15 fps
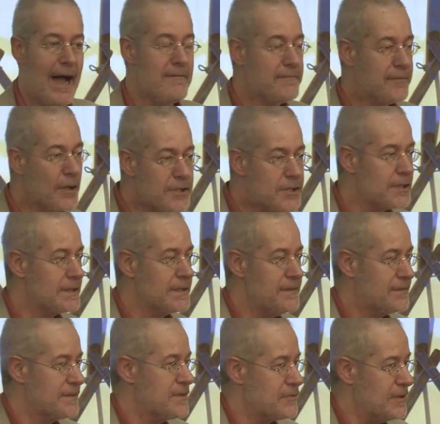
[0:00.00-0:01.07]

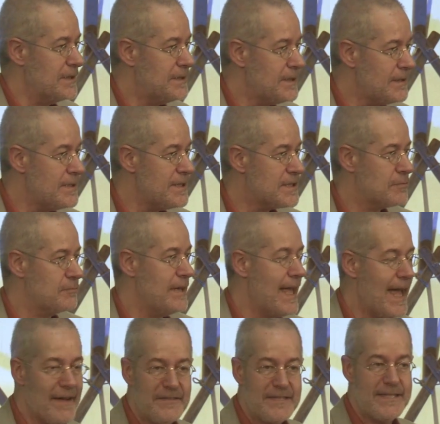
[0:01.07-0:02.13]
Unfortunately for string theorists, we
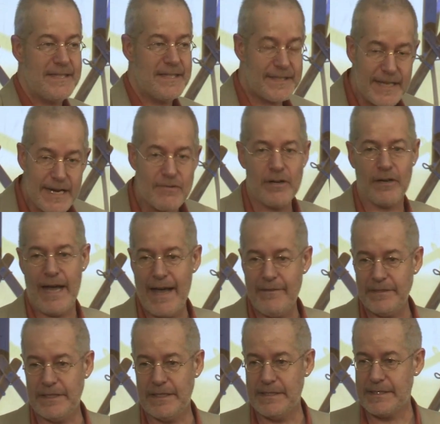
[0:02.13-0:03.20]
have zero
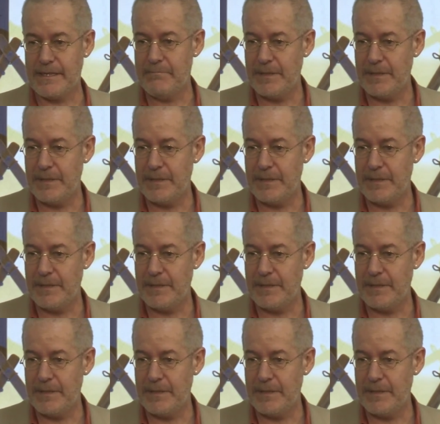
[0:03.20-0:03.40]
evidence,